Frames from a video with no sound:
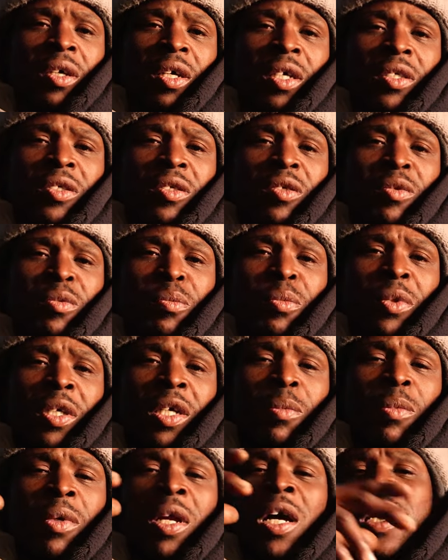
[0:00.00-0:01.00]
as a human
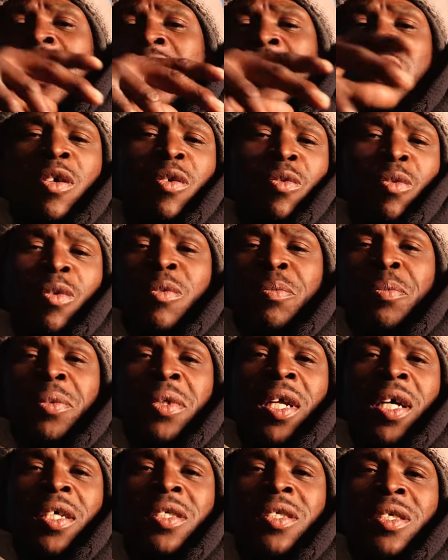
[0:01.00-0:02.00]
being, but I ain't never want to
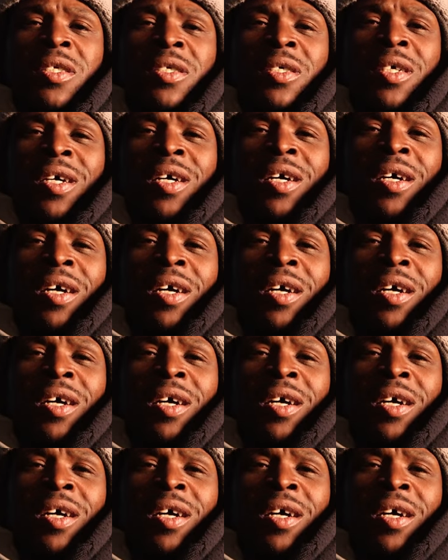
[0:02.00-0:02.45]
be like this.